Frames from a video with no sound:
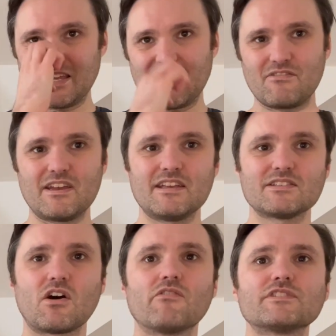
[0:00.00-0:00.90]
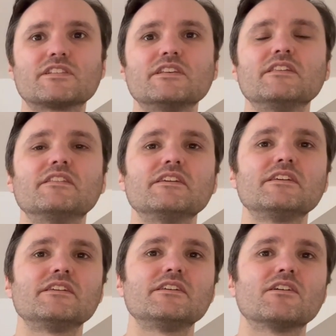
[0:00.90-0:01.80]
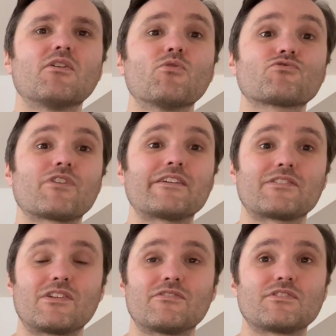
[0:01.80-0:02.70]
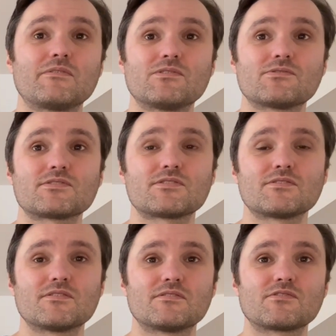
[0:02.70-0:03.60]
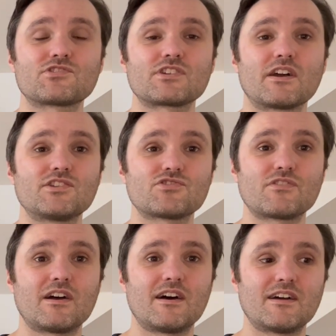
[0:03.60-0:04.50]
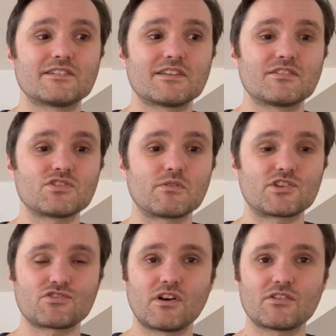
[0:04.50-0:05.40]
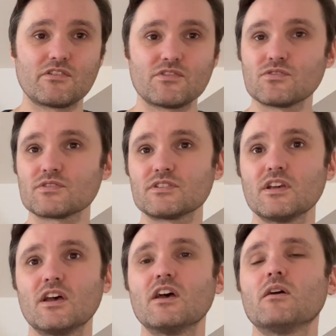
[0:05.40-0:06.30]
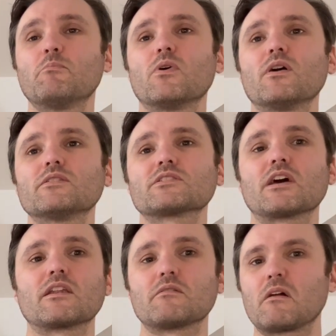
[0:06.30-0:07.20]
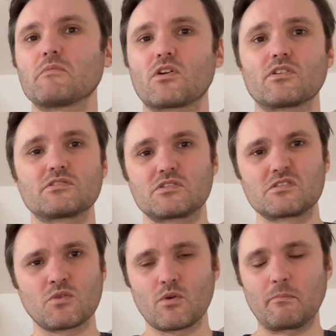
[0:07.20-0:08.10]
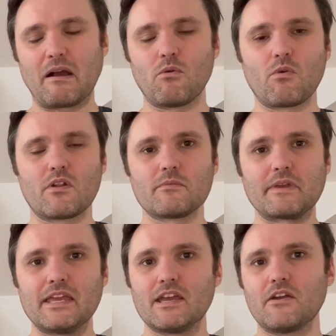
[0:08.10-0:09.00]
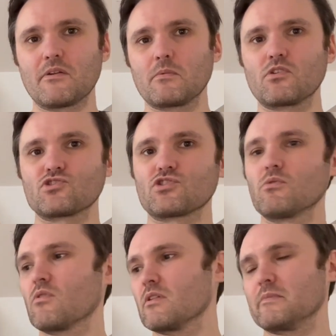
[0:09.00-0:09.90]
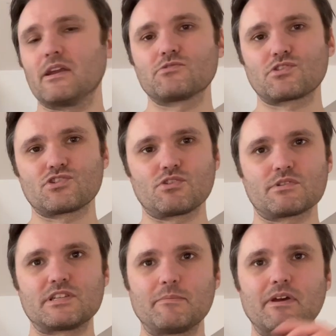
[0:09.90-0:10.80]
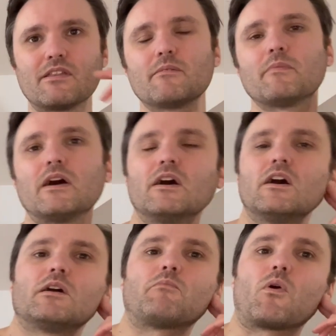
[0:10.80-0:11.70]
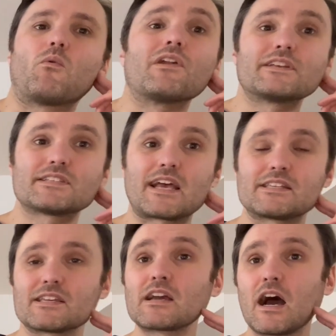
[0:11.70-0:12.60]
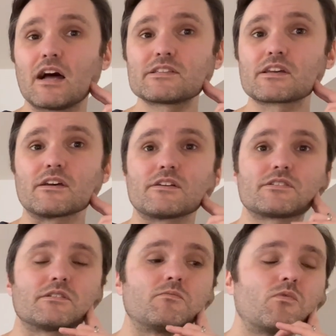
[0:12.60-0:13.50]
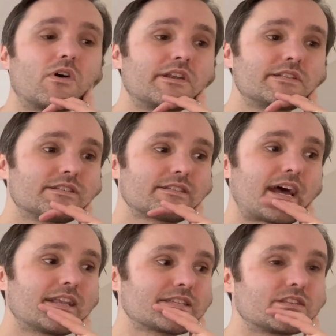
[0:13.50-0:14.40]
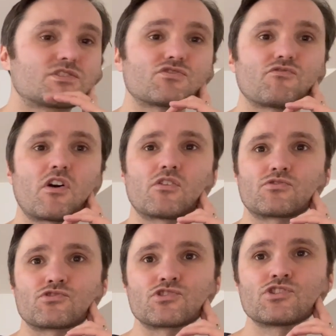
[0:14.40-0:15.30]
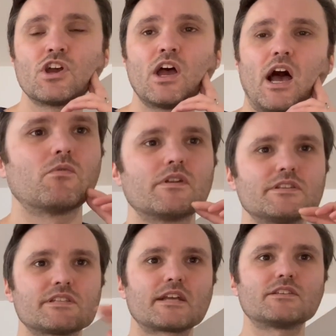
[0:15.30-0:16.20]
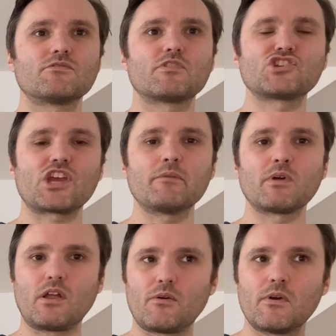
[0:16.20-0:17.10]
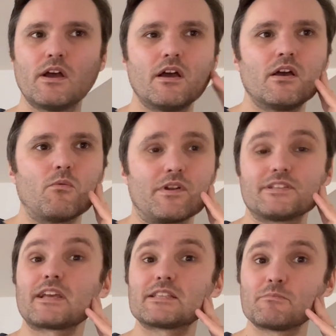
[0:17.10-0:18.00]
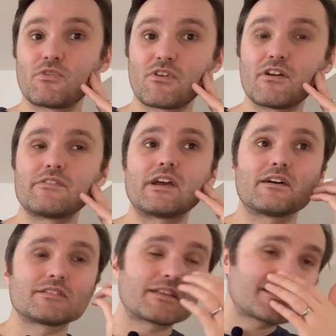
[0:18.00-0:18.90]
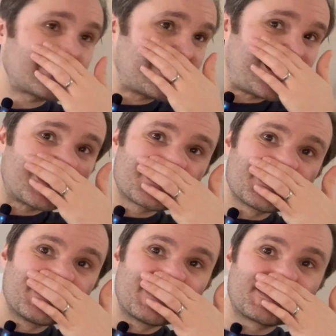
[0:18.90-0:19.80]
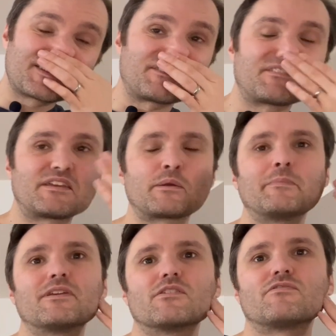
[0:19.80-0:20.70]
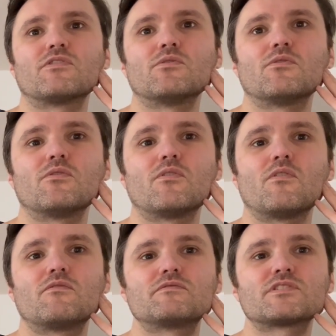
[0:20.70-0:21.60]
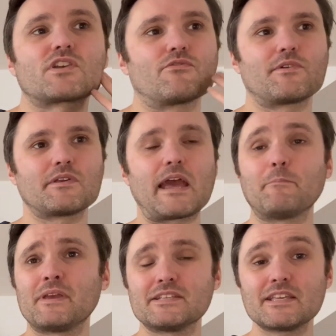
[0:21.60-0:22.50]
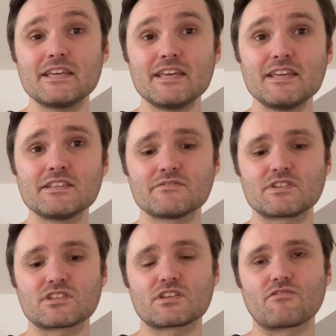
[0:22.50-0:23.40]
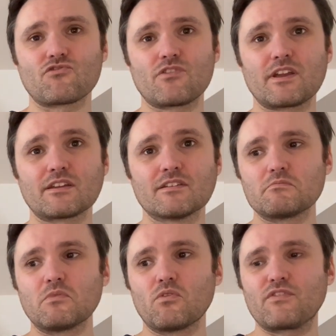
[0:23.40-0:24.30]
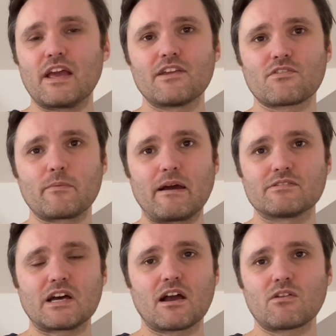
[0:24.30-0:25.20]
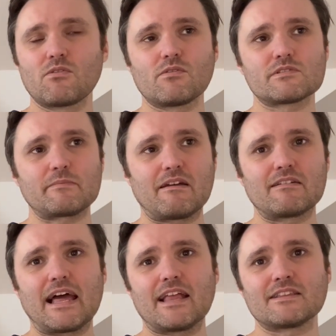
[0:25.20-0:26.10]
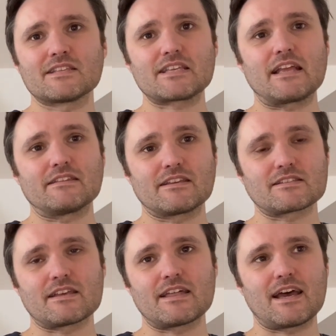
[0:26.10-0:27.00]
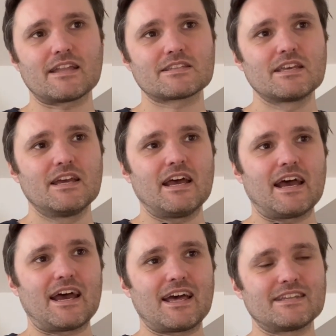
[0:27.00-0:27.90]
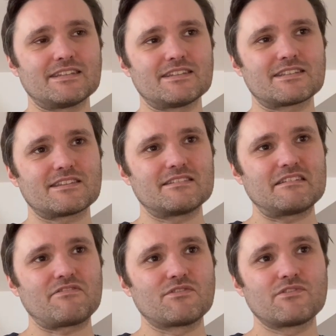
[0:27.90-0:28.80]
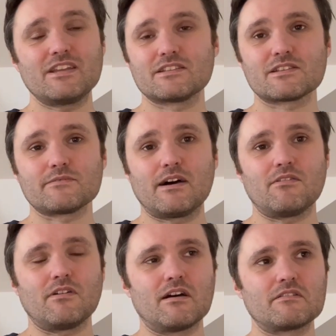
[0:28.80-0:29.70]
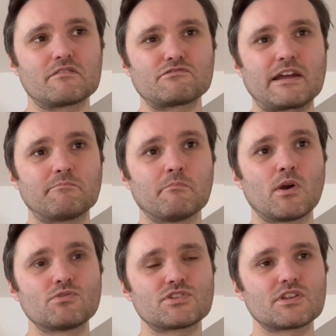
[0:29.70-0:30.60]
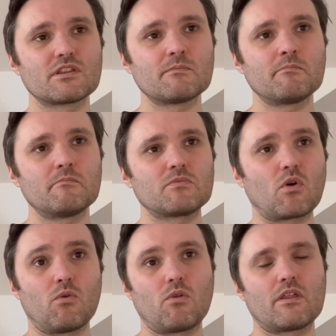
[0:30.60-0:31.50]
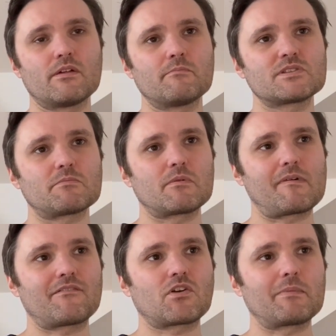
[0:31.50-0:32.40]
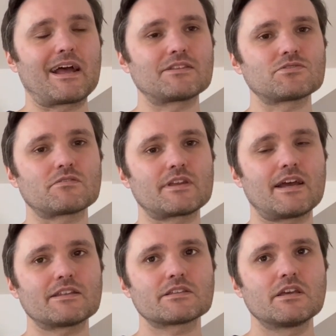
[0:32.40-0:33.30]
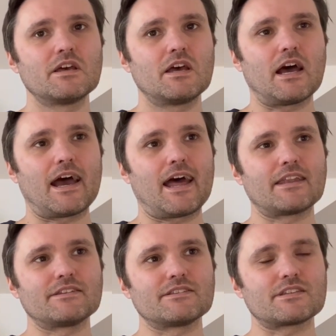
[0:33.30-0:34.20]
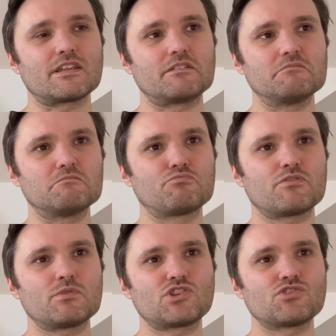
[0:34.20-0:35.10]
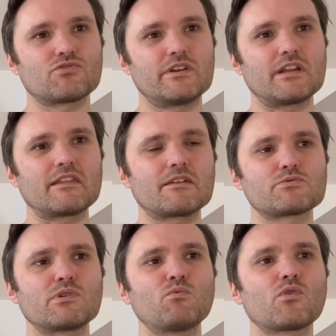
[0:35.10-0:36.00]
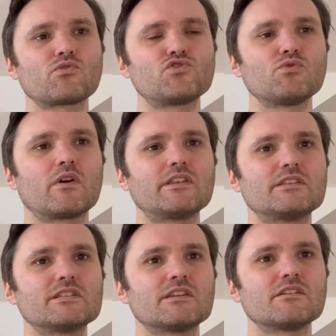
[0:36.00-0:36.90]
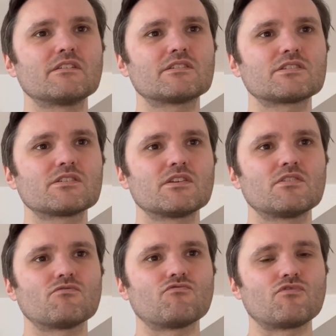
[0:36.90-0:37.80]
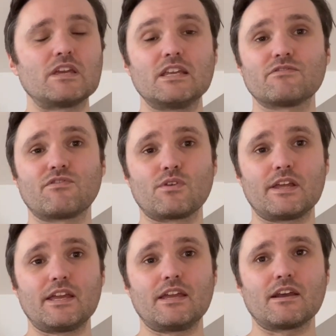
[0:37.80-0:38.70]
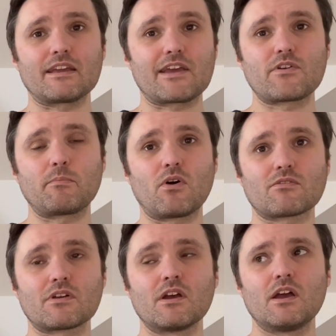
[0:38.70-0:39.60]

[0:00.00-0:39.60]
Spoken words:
There is obviously the old Ravenloft novels, not just Strahd, the 2 Strahd novels, but, and I'm not going to talk about all of them here, I'm not going to show all of them here, I'm just going to show a snippet of them, but one is set in Kartakas, and one is set in Sorange, one is set in Rishamelo, one is set in Barovia, things like that. So they can be good for discovering NPCs, for discovering more flavour about Dark Lords, about lands, and things like that. And they're fun reads as well. I've read most of them, not all of them. Some of them I haven't got my hands on yet. And pretty much enjoyed. I think there was only 1 or 2 I didn't read fully, I gave up on.